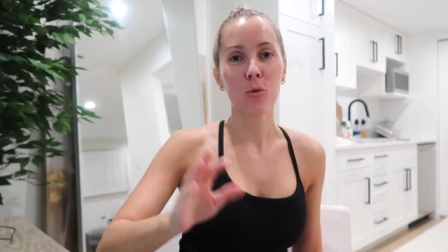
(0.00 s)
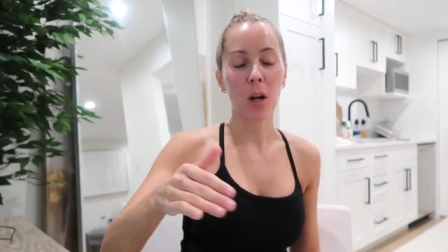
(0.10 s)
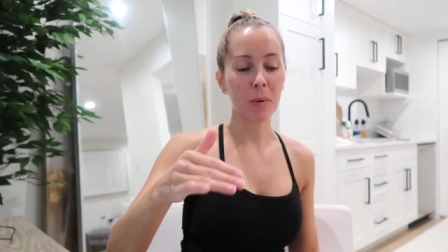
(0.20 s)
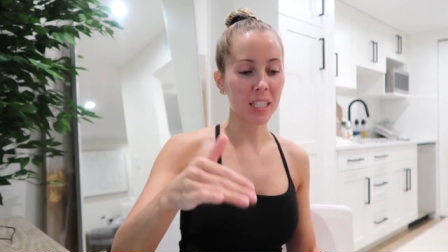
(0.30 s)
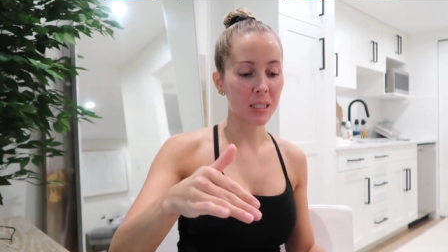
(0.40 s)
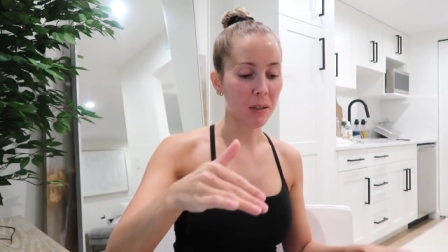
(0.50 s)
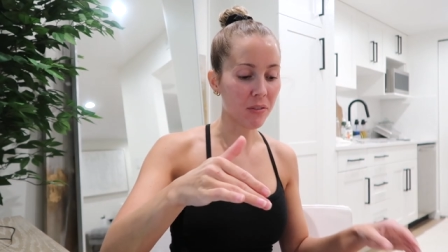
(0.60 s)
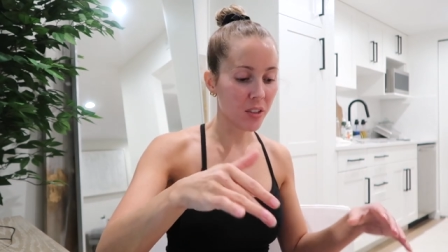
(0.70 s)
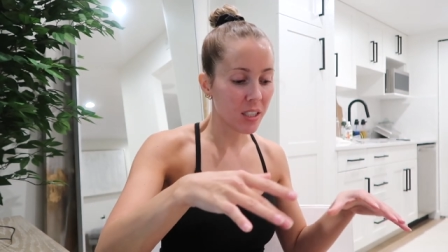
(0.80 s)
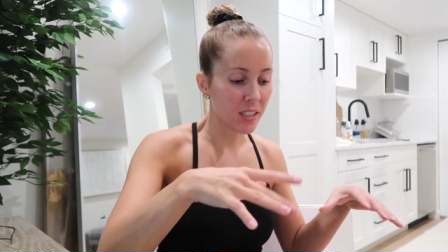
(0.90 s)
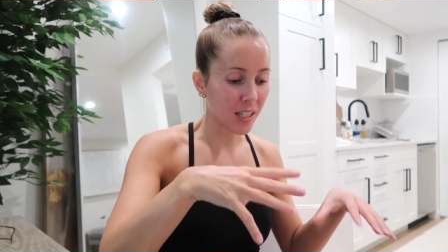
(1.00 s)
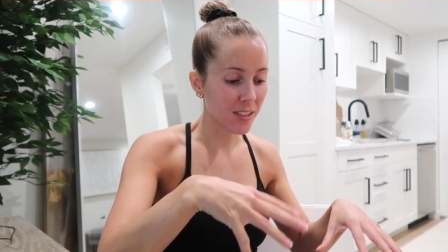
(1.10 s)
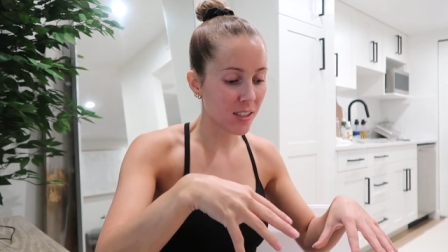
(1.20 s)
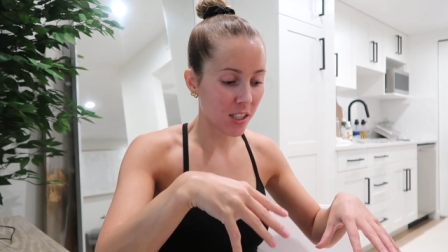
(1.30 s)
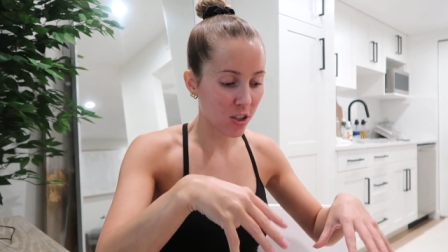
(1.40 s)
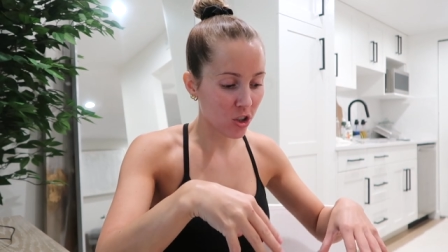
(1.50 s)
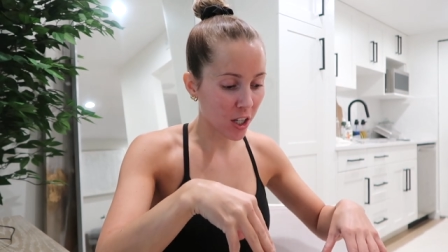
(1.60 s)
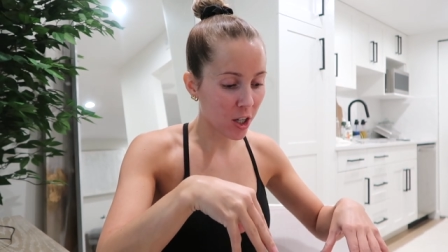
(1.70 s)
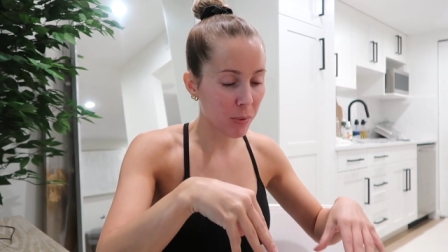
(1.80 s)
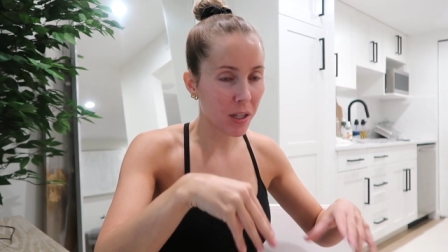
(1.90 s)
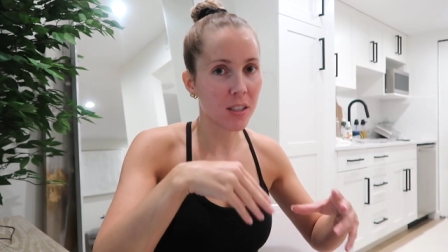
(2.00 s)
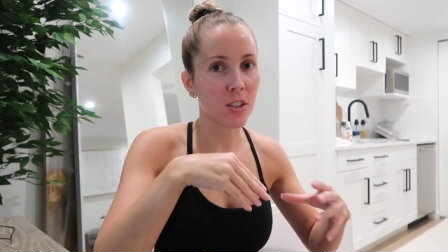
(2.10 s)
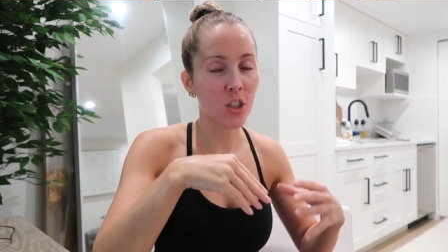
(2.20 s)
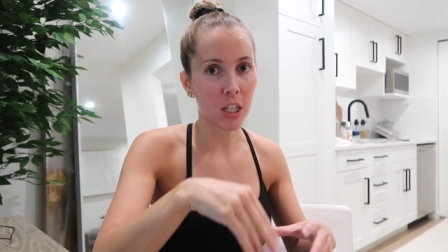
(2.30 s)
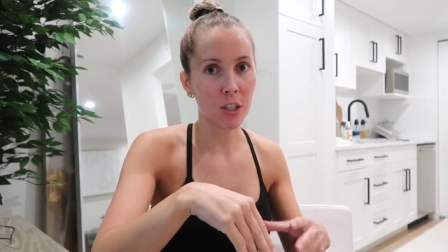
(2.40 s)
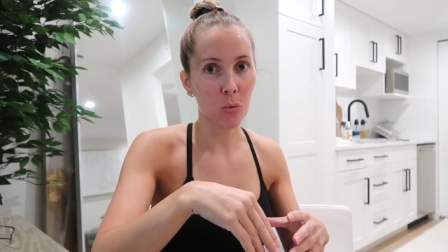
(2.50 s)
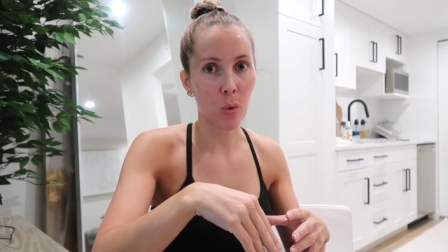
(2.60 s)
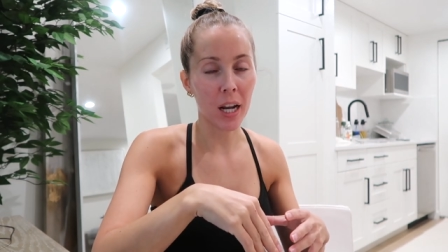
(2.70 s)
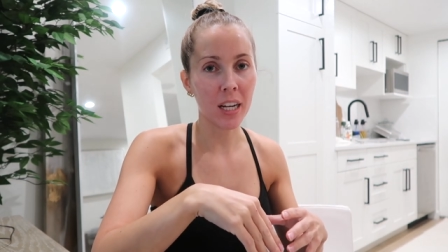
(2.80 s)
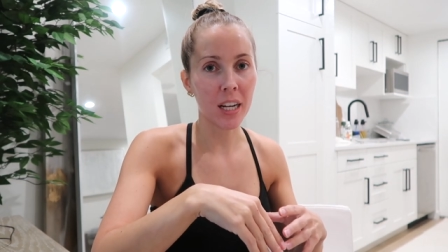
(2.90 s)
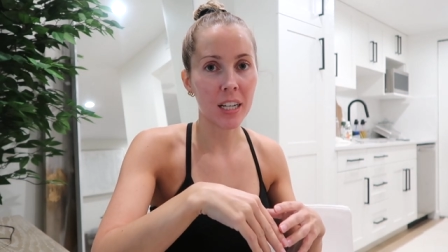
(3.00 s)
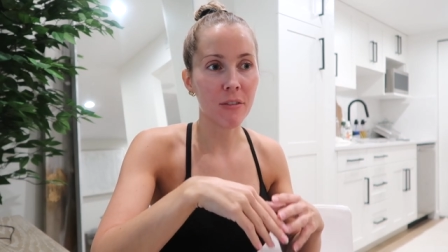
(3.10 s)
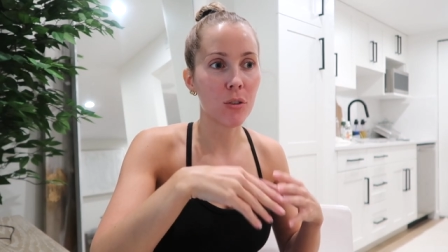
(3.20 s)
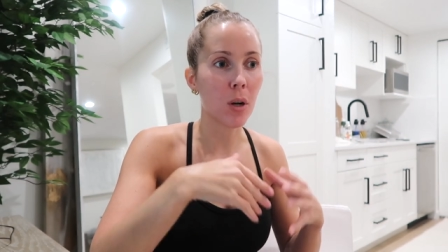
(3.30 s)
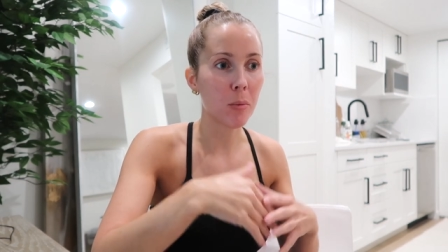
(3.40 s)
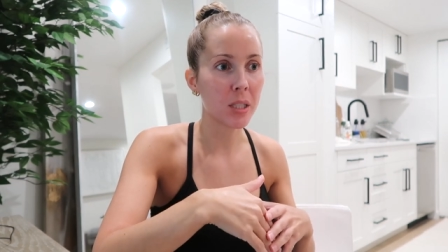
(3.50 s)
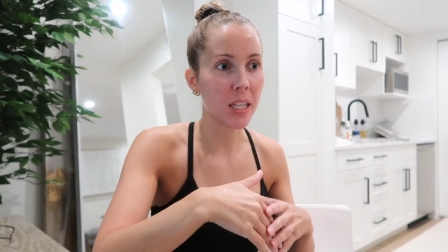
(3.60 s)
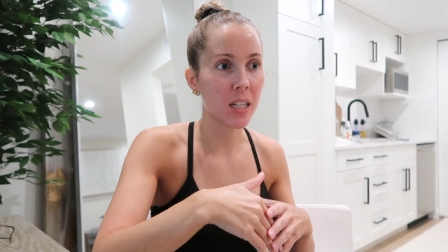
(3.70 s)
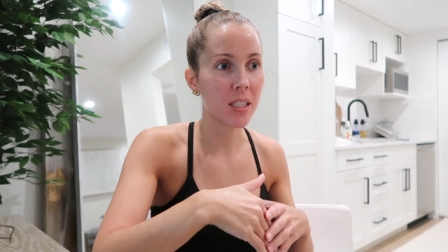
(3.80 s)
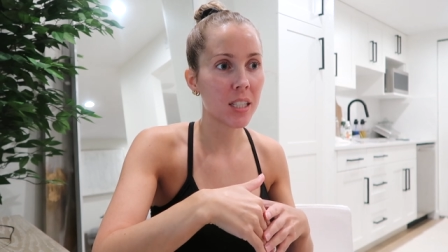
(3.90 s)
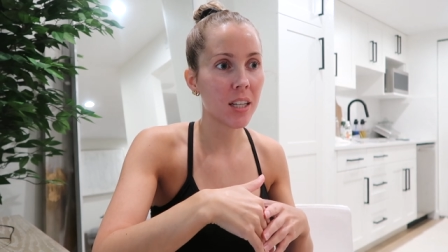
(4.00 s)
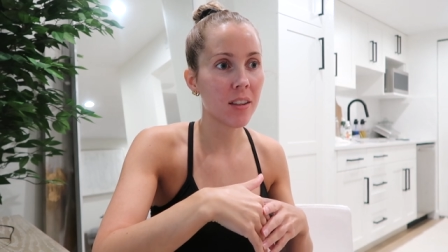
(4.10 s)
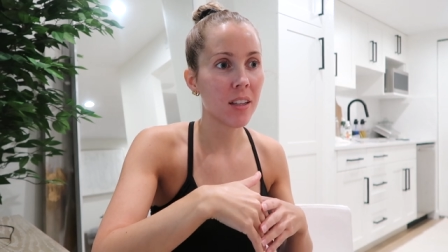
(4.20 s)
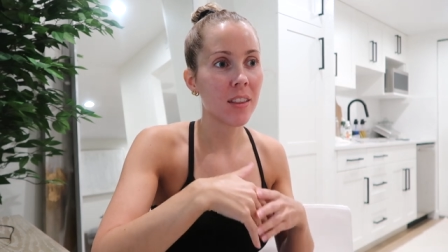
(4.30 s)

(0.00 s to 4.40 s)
rub against my feet next to this chair because the chair is white and if he rubs against it